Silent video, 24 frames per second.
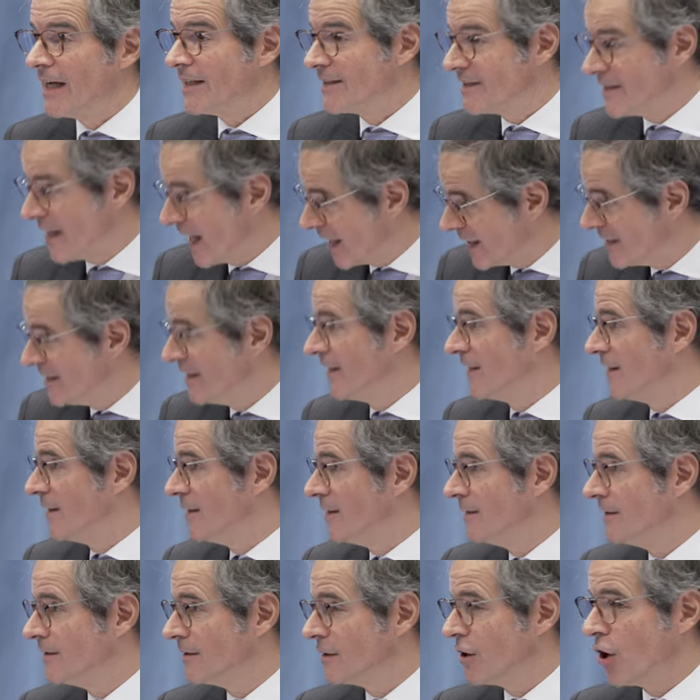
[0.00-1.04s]
a
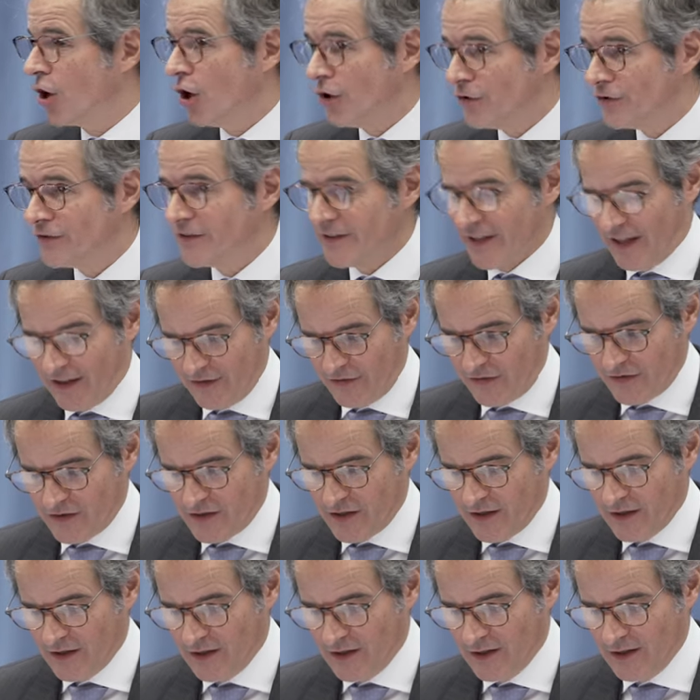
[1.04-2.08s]
technical context.